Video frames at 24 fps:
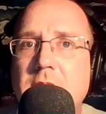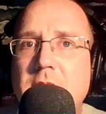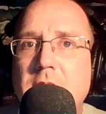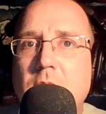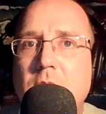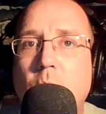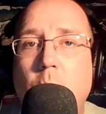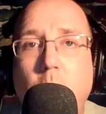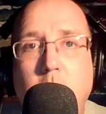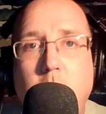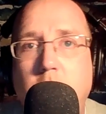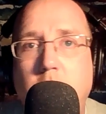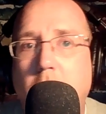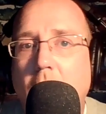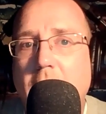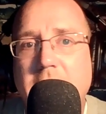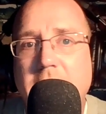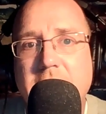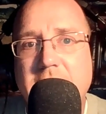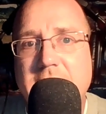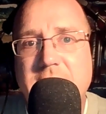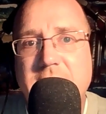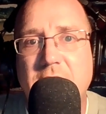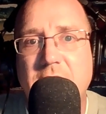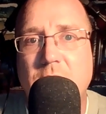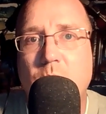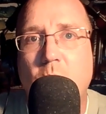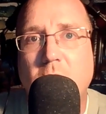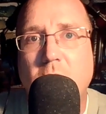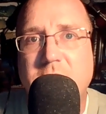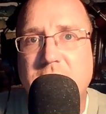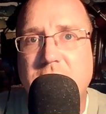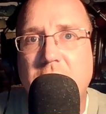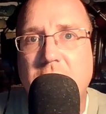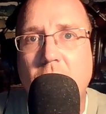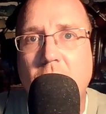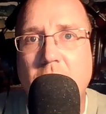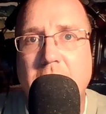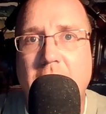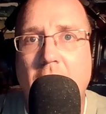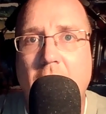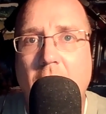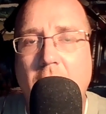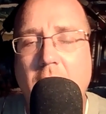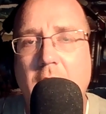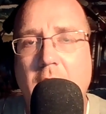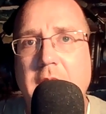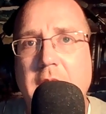What is it? What's going
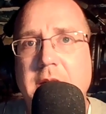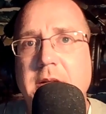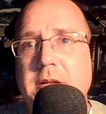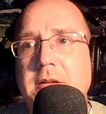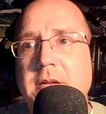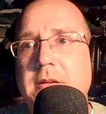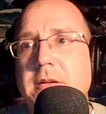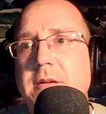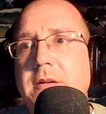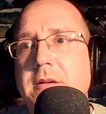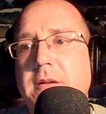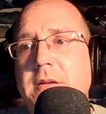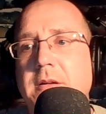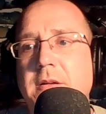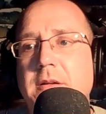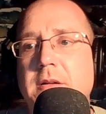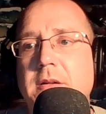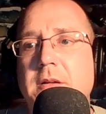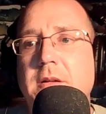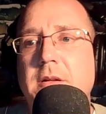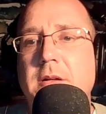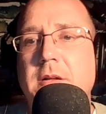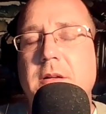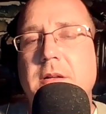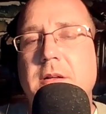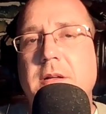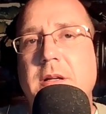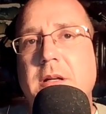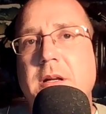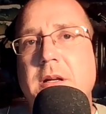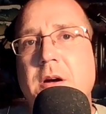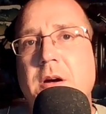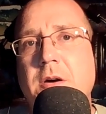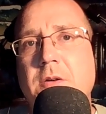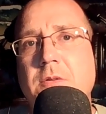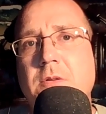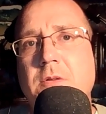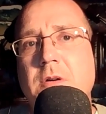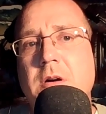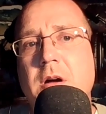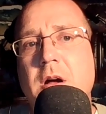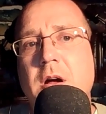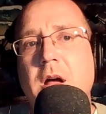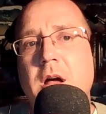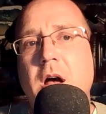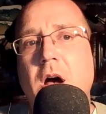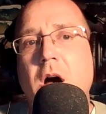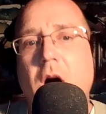on? You know?
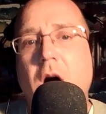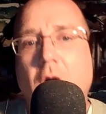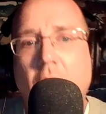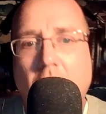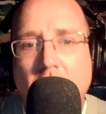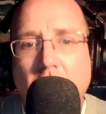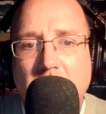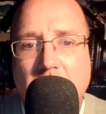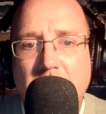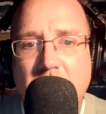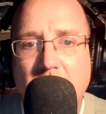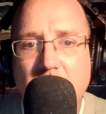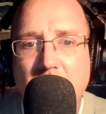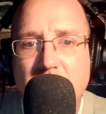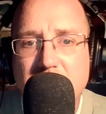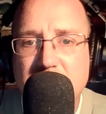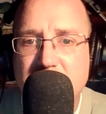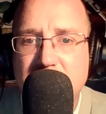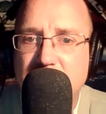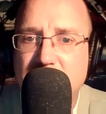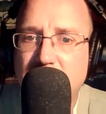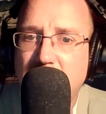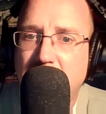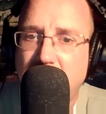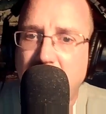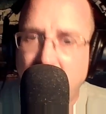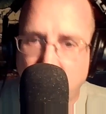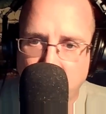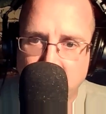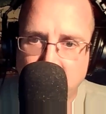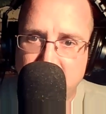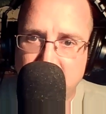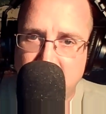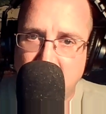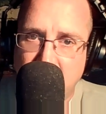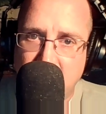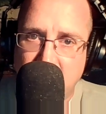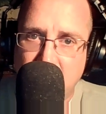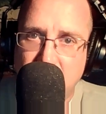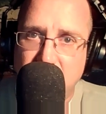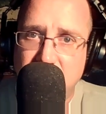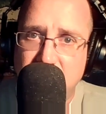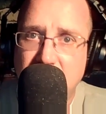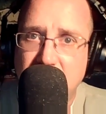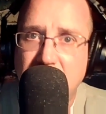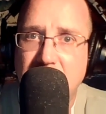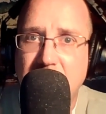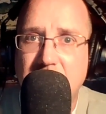Are those trails that you
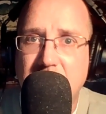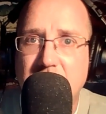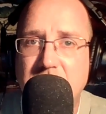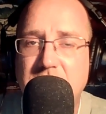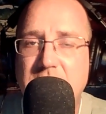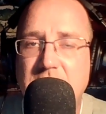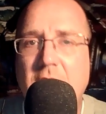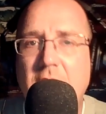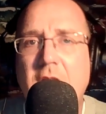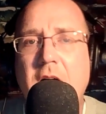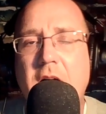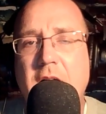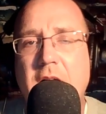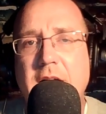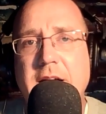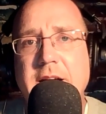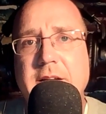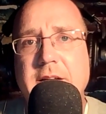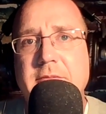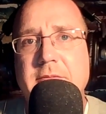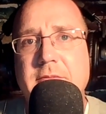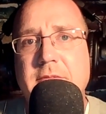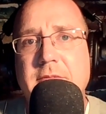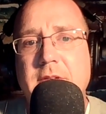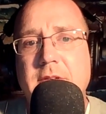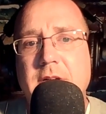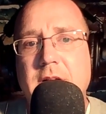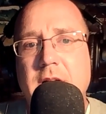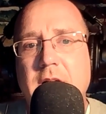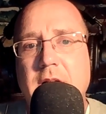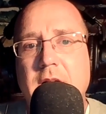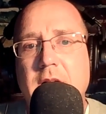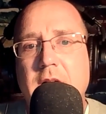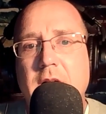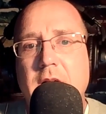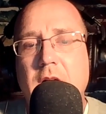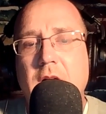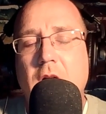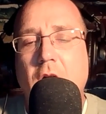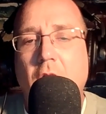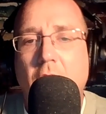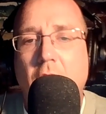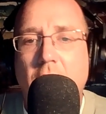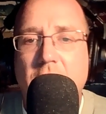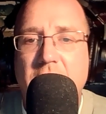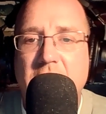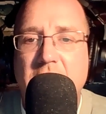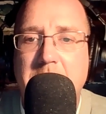see in the sky,
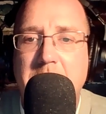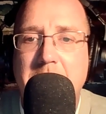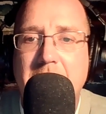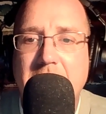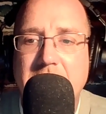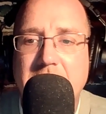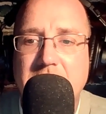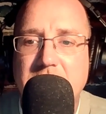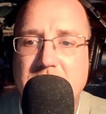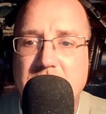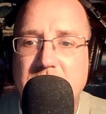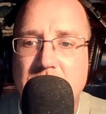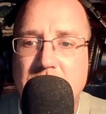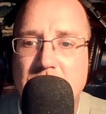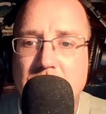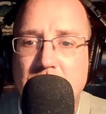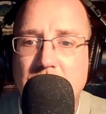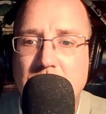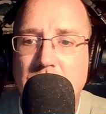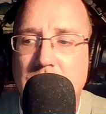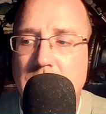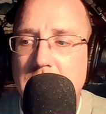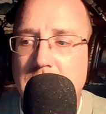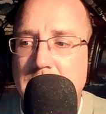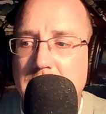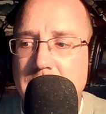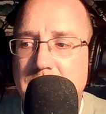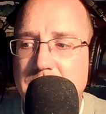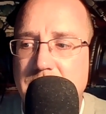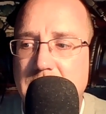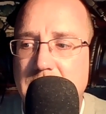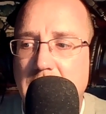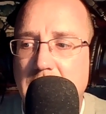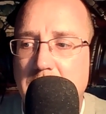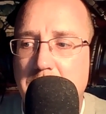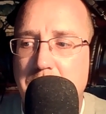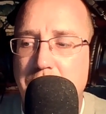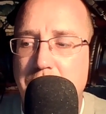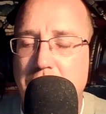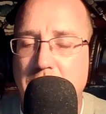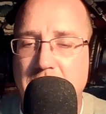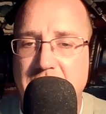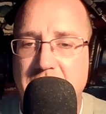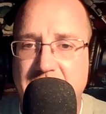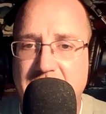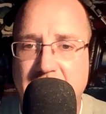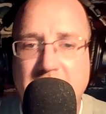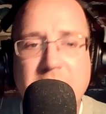are they meant to
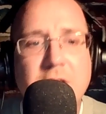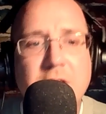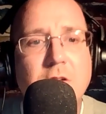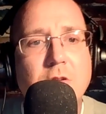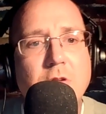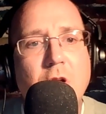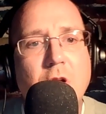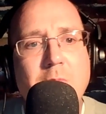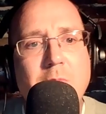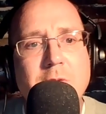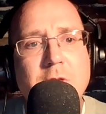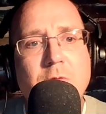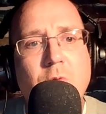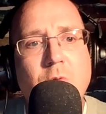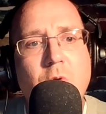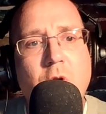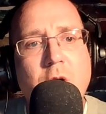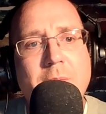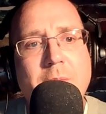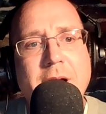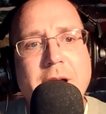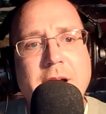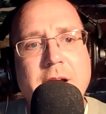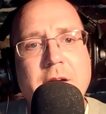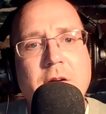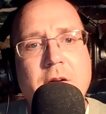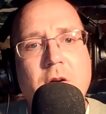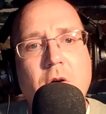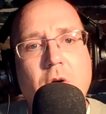prevent global warming?